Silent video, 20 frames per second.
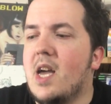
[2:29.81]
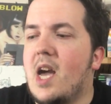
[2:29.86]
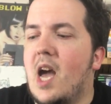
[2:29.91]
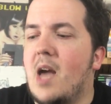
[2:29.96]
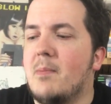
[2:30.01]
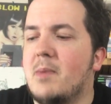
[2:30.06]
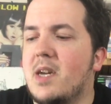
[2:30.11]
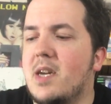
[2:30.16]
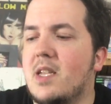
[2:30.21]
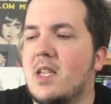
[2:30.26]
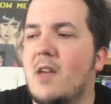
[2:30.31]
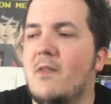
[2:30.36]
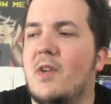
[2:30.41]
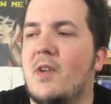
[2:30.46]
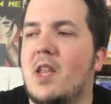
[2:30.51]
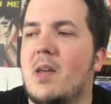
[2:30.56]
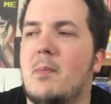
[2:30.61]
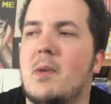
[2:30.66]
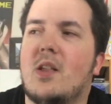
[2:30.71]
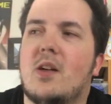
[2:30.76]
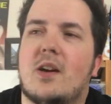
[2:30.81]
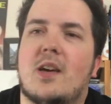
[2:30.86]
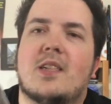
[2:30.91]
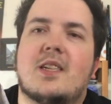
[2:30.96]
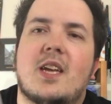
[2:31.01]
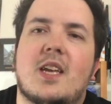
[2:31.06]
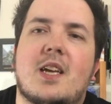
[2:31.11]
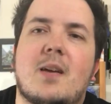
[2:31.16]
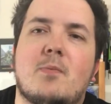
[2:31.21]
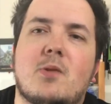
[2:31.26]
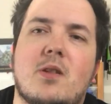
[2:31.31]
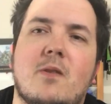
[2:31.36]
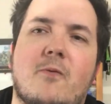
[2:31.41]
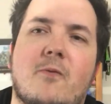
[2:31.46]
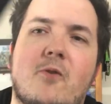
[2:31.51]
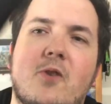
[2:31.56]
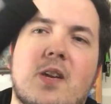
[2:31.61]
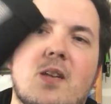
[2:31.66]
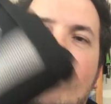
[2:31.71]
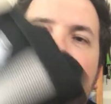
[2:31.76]
I mean, look, it comes with a
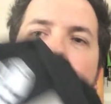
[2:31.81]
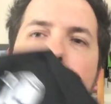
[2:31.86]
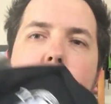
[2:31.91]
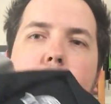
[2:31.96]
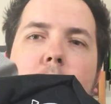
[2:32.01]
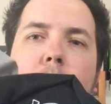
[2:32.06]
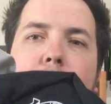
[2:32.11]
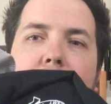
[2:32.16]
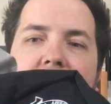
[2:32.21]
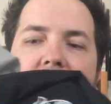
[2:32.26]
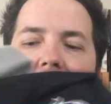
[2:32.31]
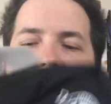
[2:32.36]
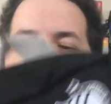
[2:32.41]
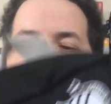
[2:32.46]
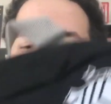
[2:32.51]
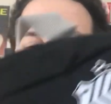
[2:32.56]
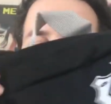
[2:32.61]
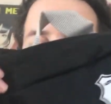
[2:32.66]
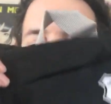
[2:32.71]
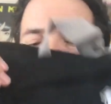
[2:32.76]
freaking cool bag.